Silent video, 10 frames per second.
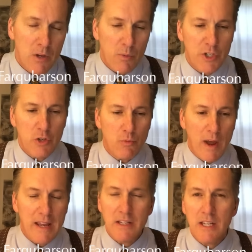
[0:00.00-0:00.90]
What do you
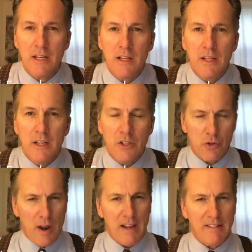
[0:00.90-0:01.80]
write?
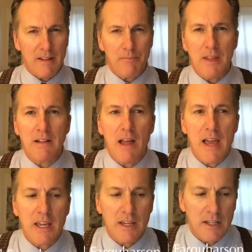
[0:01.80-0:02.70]
Try something
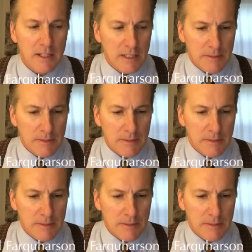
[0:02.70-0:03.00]
like,